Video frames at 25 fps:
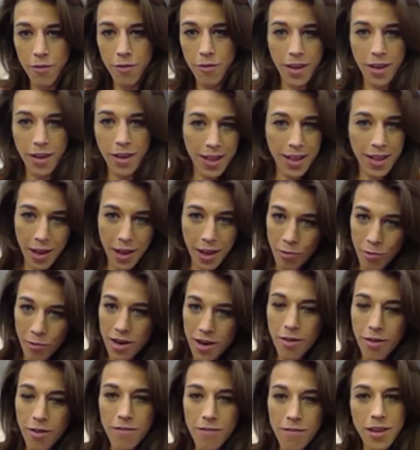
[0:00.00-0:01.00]
if you get
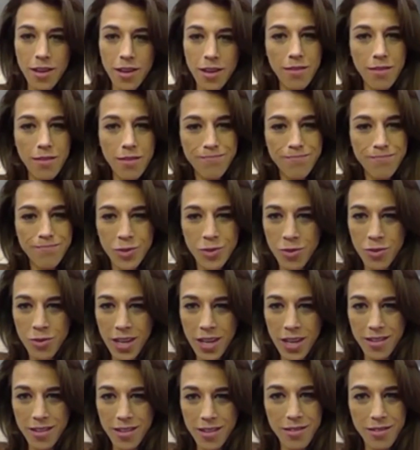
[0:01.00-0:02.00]
aware of it,
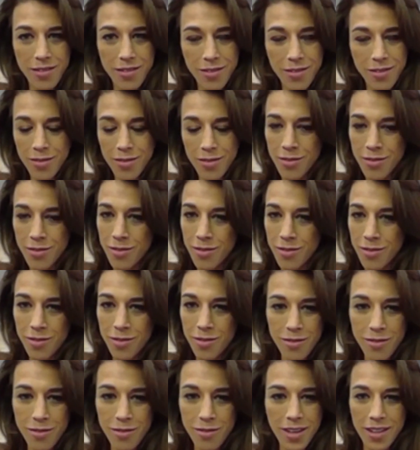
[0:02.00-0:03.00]
you can
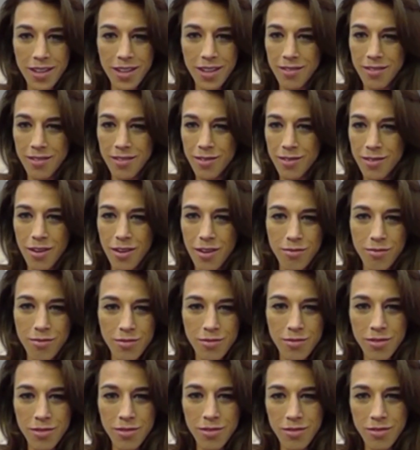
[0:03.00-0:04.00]
you
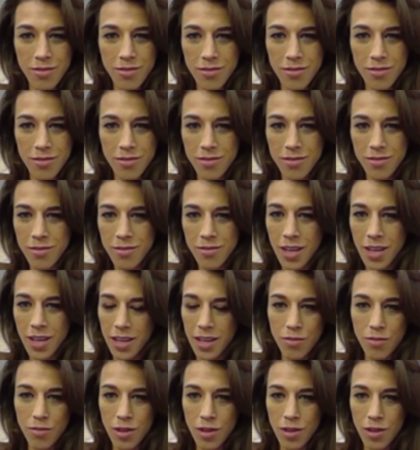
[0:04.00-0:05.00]

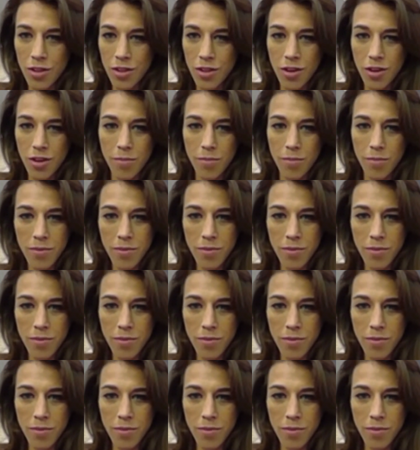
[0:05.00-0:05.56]
can get to the